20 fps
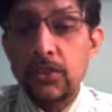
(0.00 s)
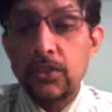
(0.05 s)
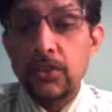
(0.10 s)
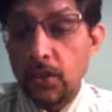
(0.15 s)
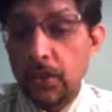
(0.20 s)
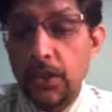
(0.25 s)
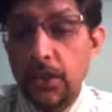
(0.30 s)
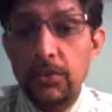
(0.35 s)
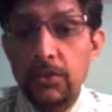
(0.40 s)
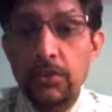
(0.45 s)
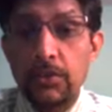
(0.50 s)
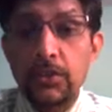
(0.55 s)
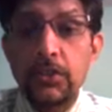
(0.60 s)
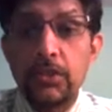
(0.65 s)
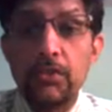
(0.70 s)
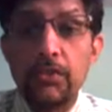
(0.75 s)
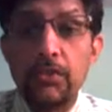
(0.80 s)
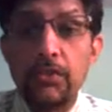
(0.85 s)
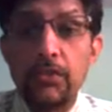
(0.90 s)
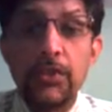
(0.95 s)
Sohail was the
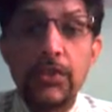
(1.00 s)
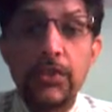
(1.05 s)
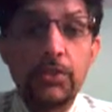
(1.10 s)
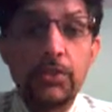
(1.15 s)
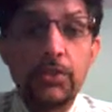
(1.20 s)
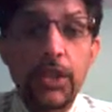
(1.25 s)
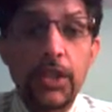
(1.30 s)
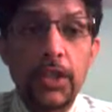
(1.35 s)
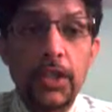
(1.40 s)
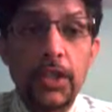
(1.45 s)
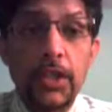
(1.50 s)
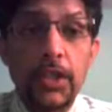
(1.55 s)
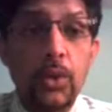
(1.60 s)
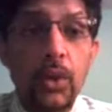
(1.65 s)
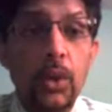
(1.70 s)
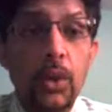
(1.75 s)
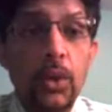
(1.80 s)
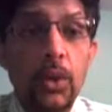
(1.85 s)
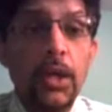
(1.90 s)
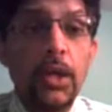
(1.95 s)
first wicket to
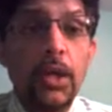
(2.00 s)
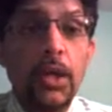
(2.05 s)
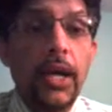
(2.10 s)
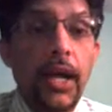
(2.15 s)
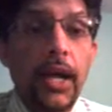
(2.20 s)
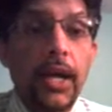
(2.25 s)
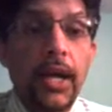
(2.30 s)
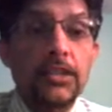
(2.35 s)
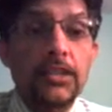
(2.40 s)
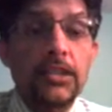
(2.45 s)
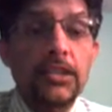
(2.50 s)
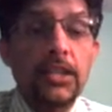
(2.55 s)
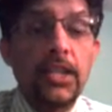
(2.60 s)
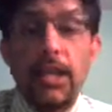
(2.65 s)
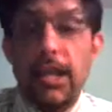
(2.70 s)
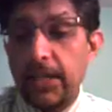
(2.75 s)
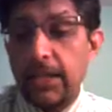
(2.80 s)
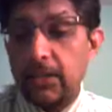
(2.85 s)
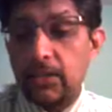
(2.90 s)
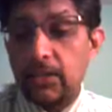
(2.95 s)
go, as
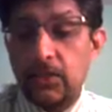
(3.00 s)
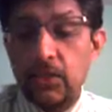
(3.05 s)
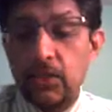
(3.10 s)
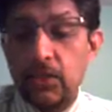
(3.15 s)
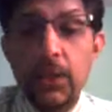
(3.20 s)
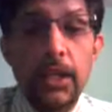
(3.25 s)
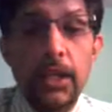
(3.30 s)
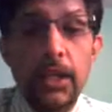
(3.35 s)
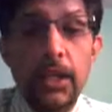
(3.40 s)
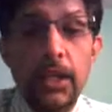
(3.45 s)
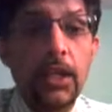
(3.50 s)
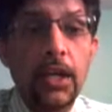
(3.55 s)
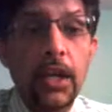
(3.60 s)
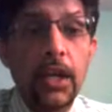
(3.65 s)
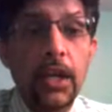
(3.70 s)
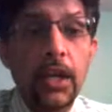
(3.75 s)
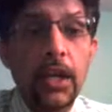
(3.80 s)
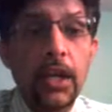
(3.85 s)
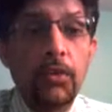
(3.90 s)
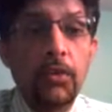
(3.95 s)
Haris Sohail
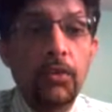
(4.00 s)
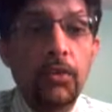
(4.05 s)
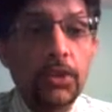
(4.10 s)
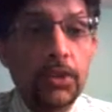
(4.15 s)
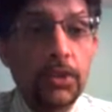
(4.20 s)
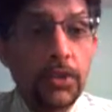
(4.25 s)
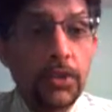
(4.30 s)
was a